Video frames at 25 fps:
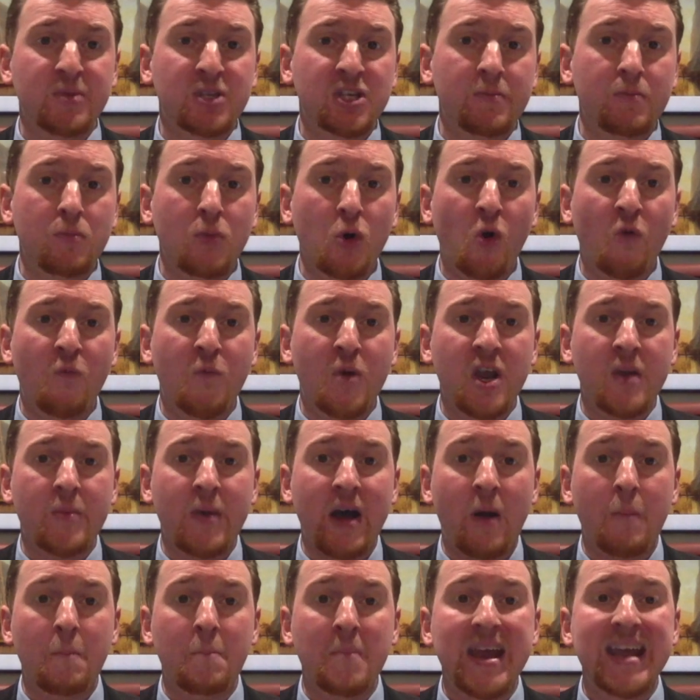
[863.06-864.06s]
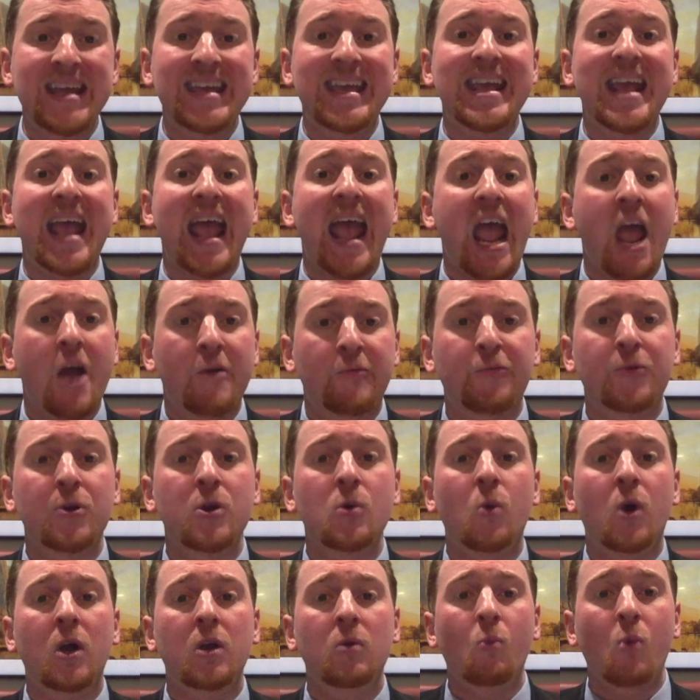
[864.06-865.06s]
is a movement about making
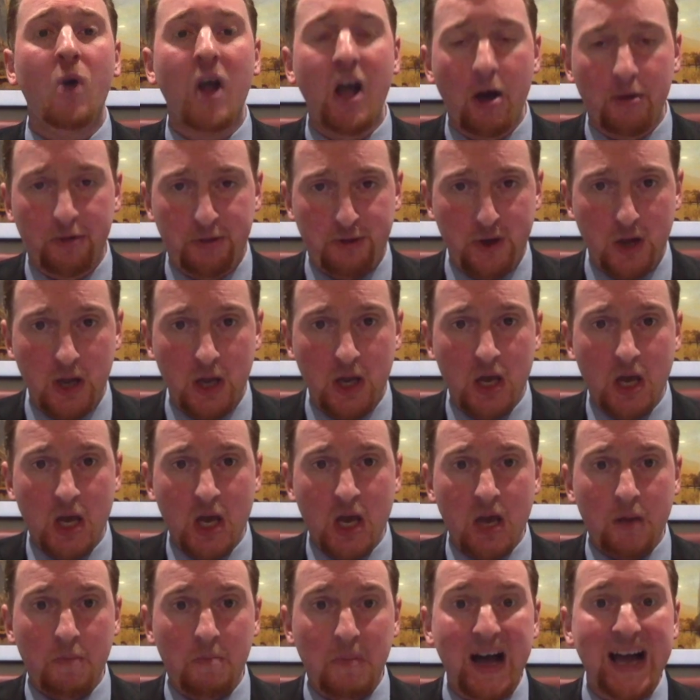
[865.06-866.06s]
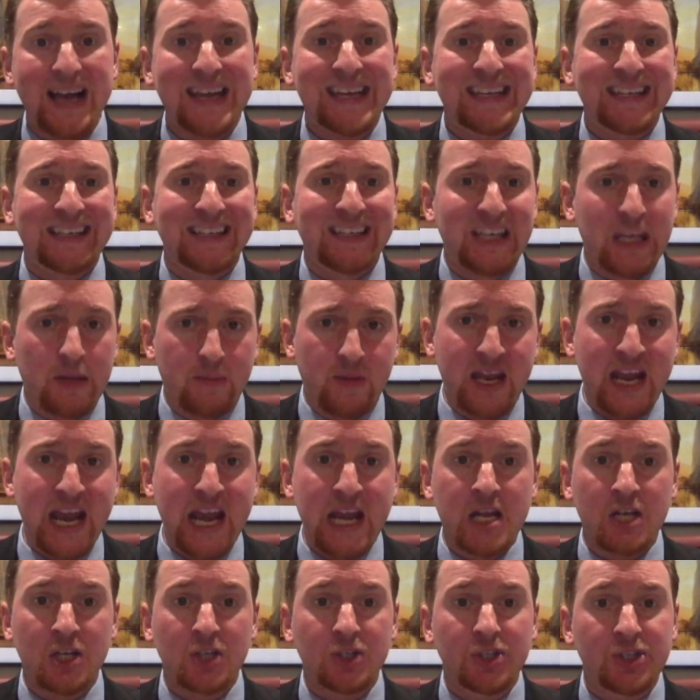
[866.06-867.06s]
everyone wealthy by
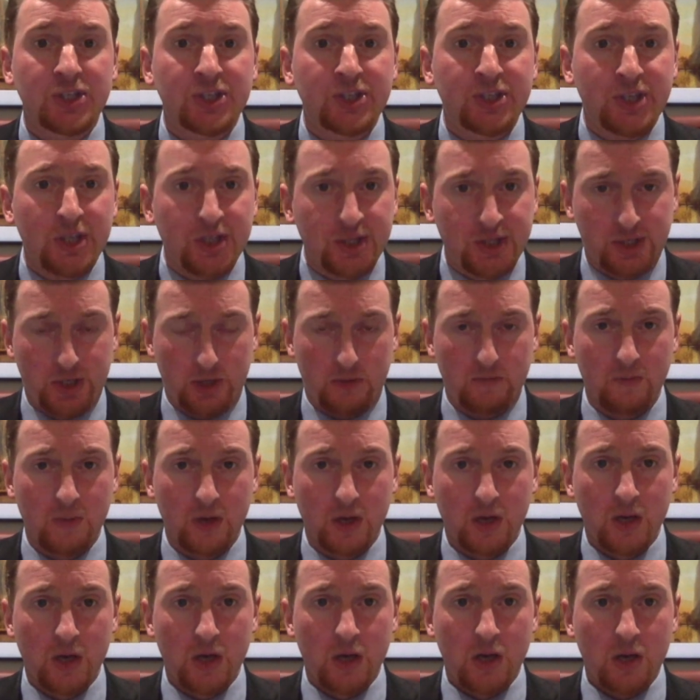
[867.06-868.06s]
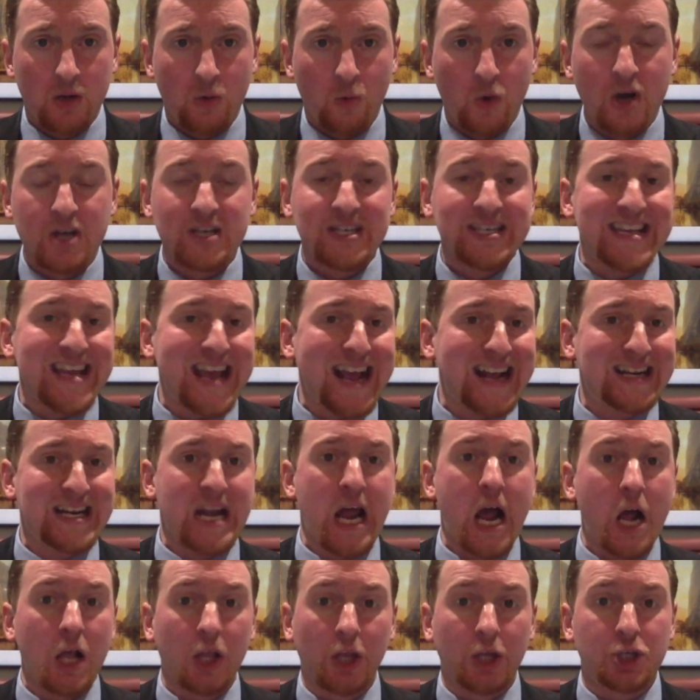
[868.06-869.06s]
eliminating a system where
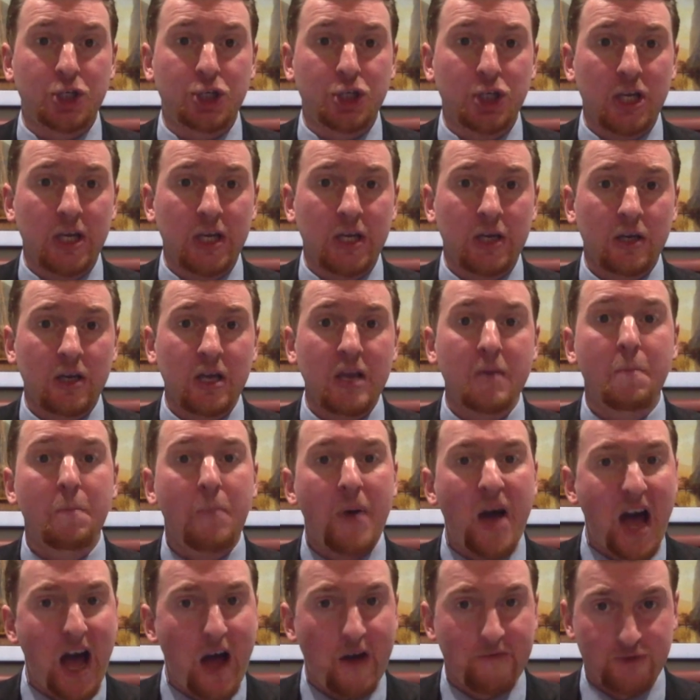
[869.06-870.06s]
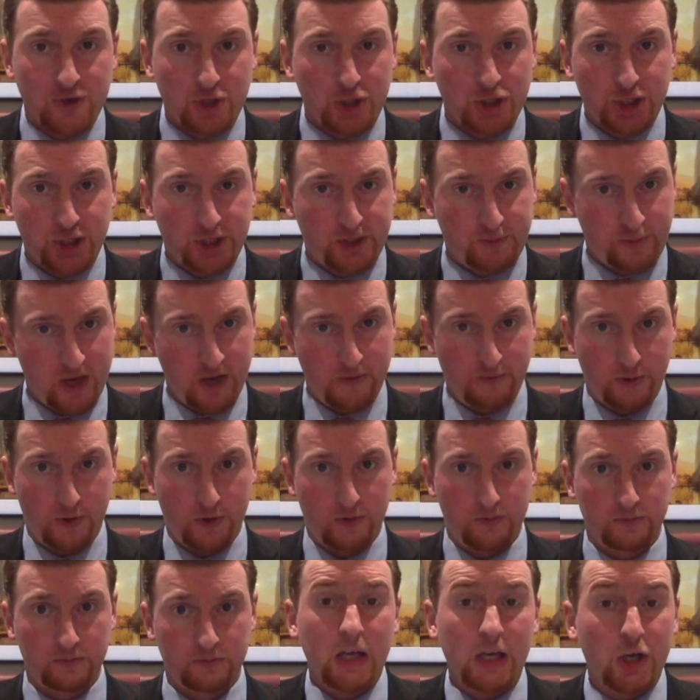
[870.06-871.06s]
technology impoverishes people.
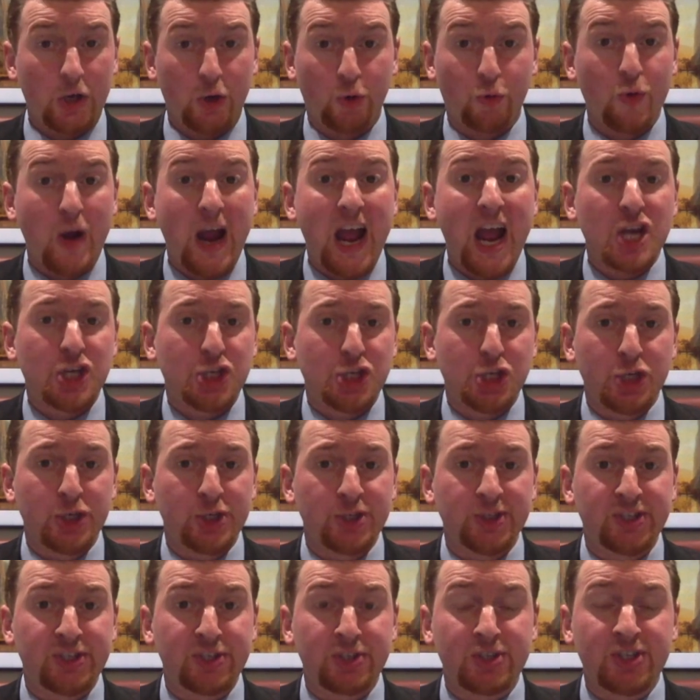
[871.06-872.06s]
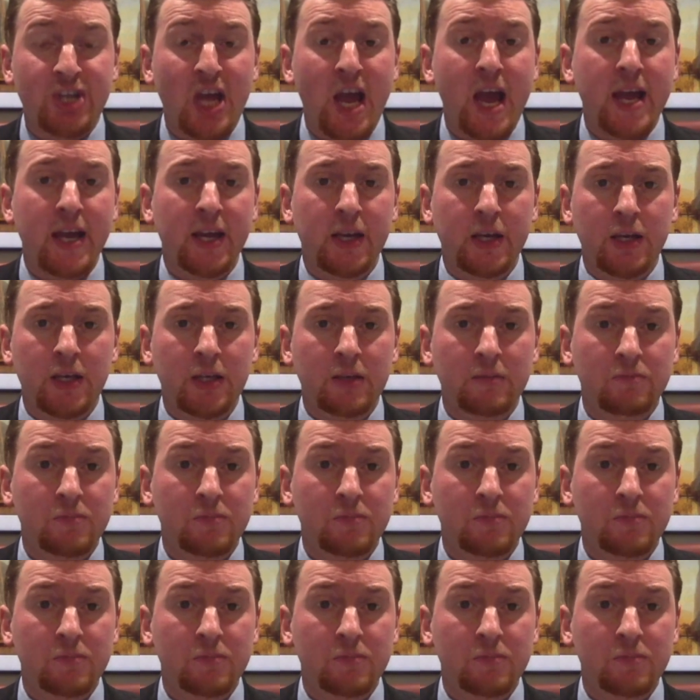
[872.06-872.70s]
In a rational society,